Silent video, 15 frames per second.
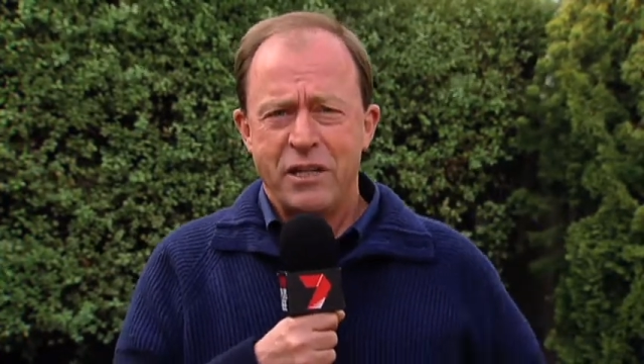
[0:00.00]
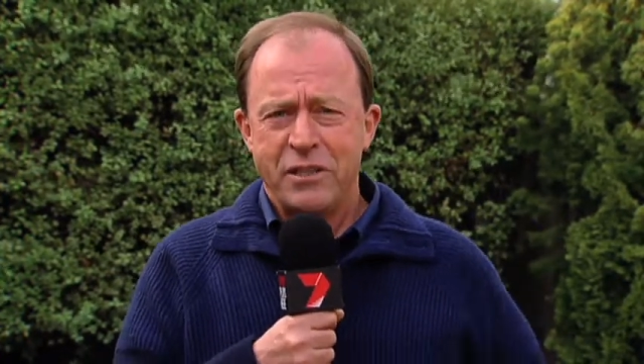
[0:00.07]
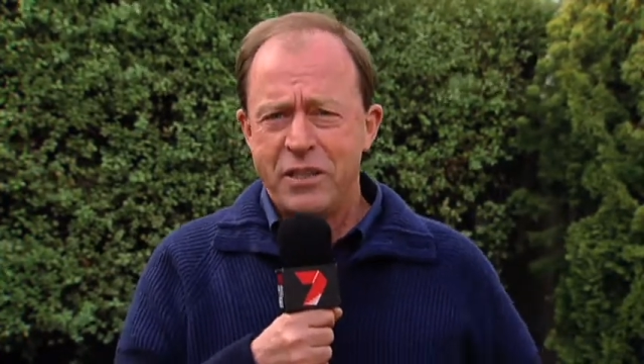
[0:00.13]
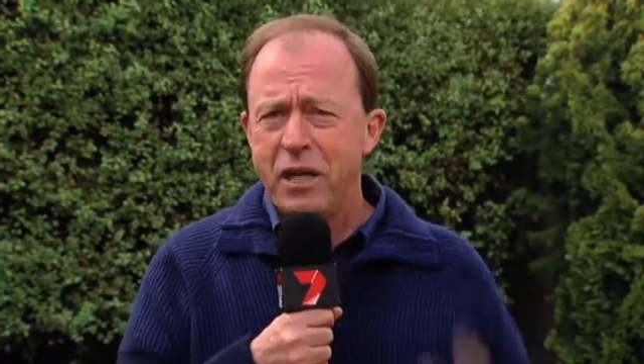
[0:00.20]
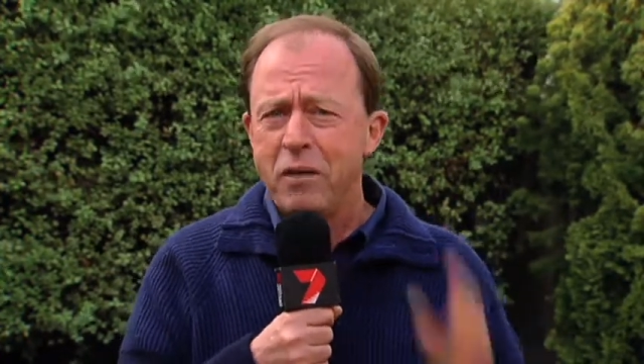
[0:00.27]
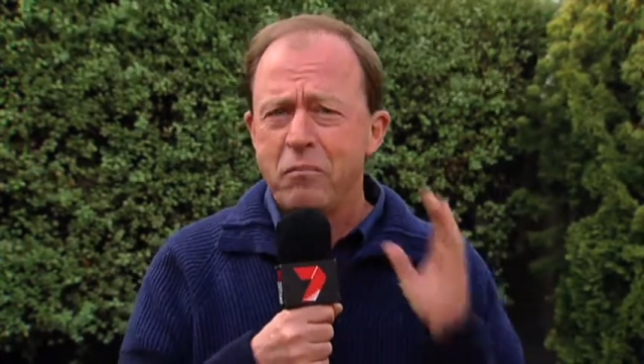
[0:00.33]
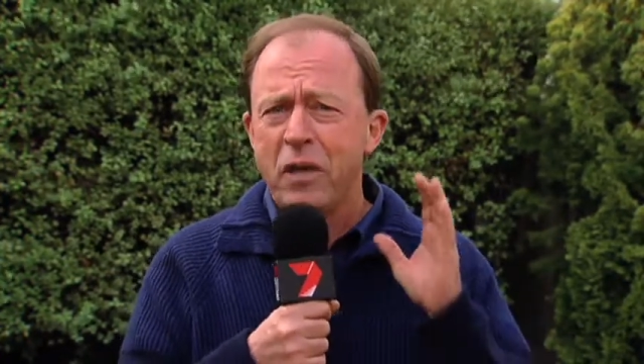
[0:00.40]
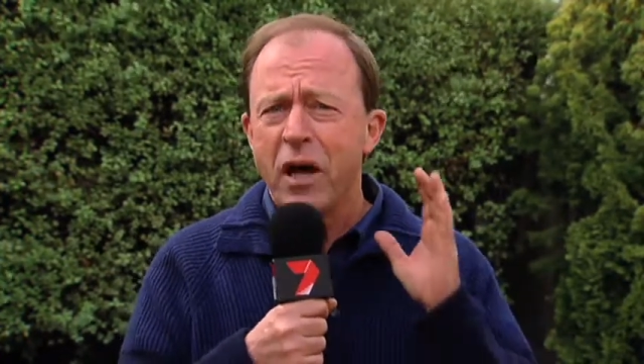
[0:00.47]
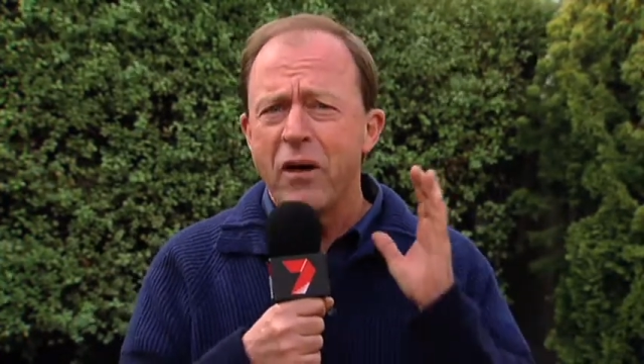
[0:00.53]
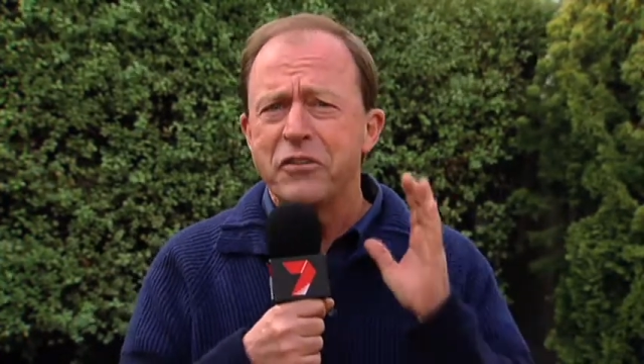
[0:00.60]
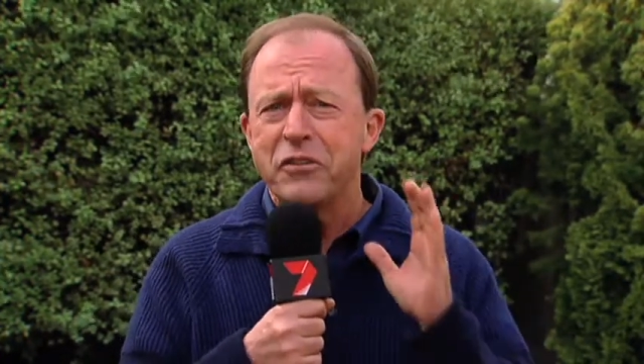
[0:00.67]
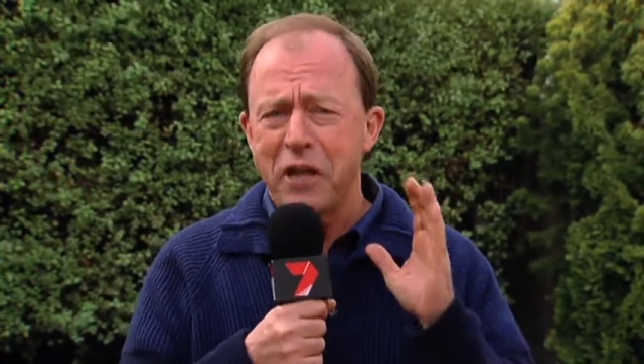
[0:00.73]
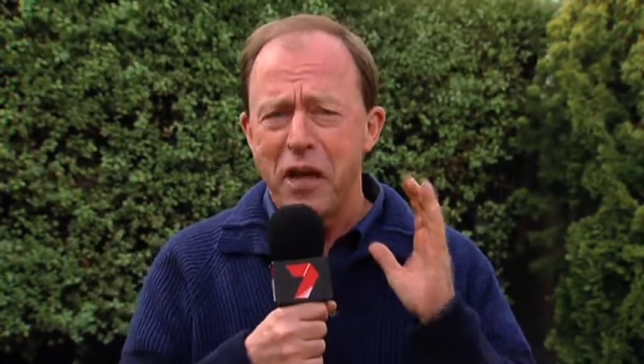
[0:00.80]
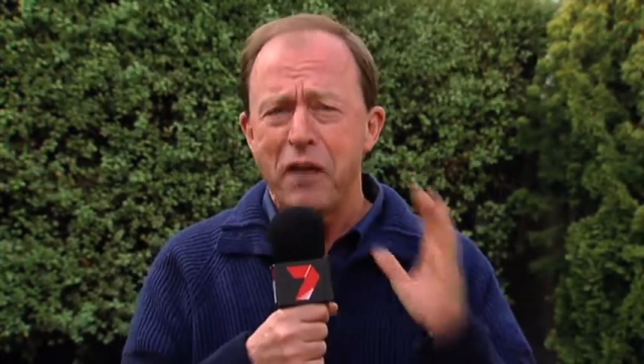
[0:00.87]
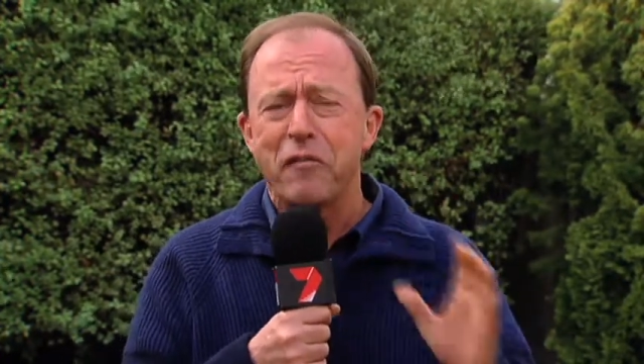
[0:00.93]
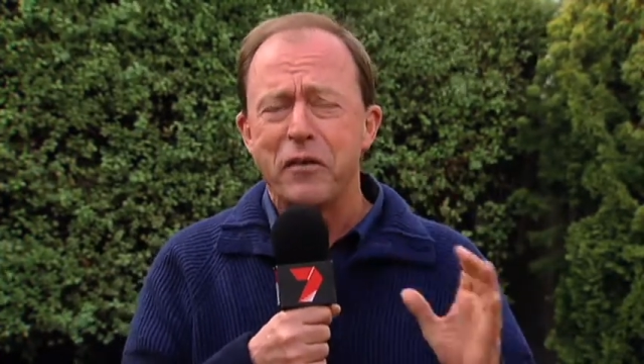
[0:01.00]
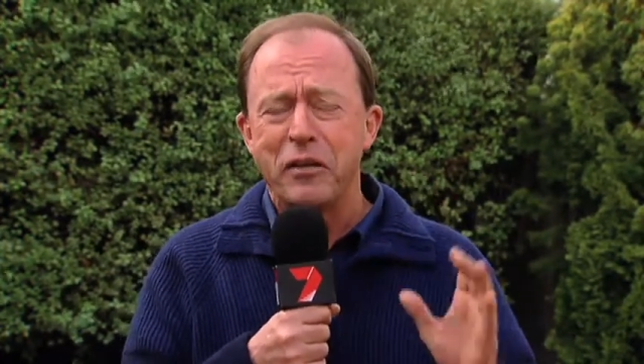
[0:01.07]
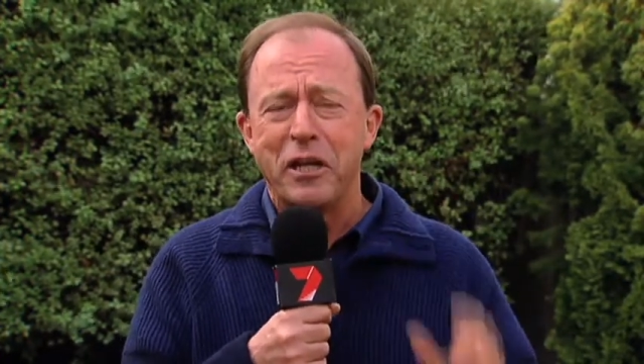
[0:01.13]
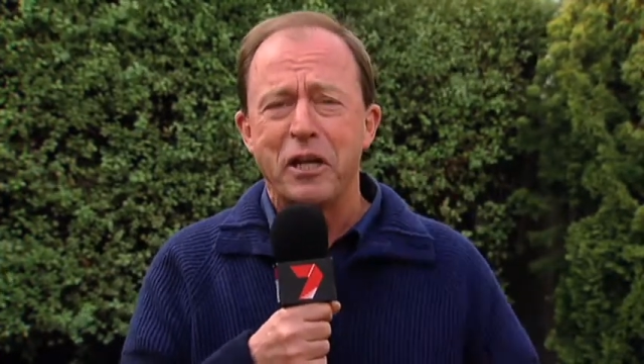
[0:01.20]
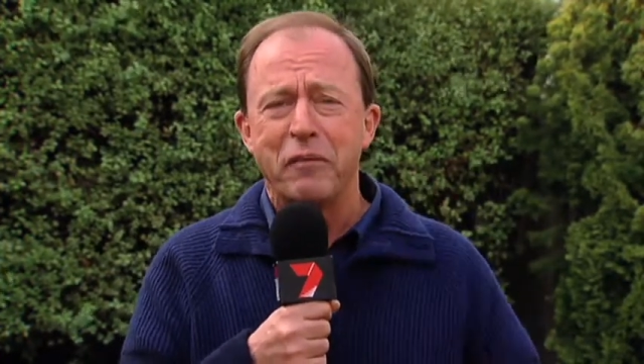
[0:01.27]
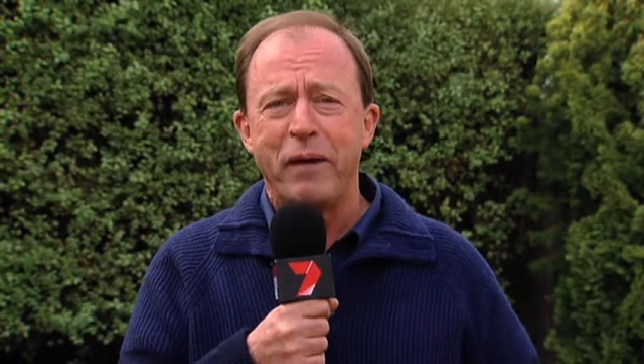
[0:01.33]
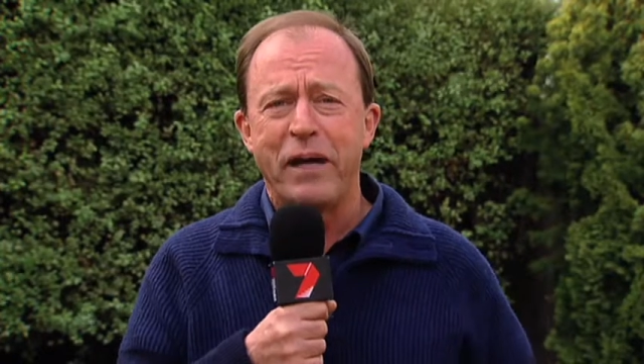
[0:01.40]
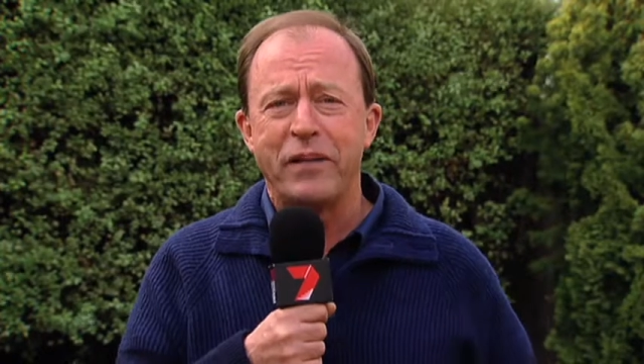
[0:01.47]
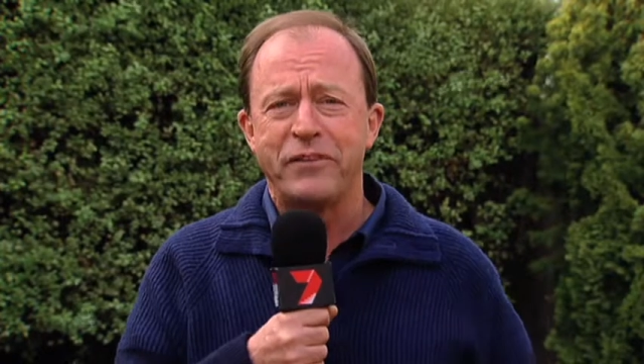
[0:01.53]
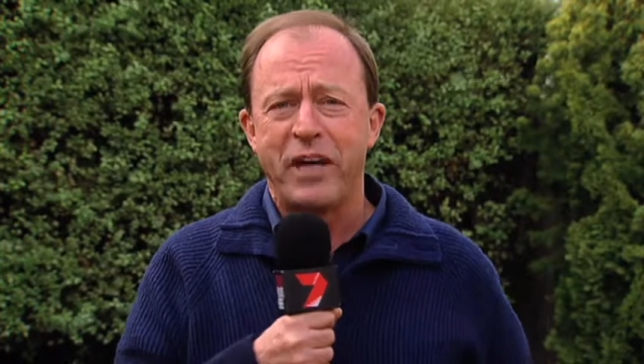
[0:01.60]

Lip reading: Tim knows everything about